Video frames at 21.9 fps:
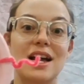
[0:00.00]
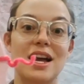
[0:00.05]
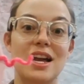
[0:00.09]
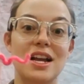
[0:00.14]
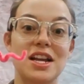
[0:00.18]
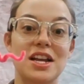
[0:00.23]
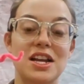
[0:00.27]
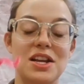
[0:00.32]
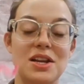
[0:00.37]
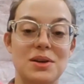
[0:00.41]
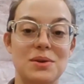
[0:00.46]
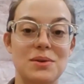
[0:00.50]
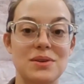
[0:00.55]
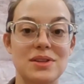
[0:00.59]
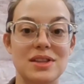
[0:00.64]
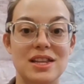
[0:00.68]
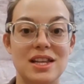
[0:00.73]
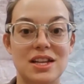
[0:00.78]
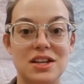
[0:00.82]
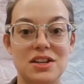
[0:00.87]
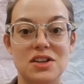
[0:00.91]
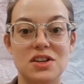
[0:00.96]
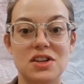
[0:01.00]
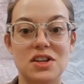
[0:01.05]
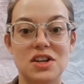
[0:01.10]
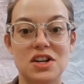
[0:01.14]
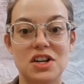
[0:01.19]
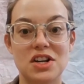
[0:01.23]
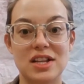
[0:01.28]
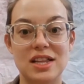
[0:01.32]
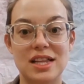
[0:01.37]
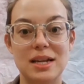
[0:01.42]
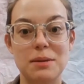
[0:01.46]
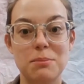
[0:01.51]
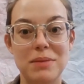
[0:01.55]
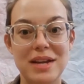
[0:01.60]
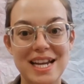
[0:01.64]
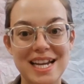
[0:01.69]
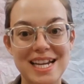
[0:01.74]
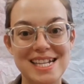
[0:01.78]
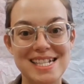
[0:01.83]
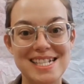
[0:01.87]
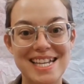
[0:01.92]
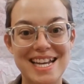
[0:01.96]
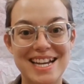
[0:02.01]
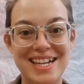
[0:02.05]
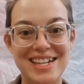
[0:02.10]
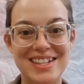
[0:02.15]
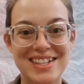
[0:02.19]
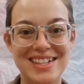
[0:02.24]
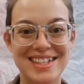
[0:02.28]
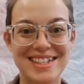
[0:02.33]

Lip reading: a cute little curly piggy tail.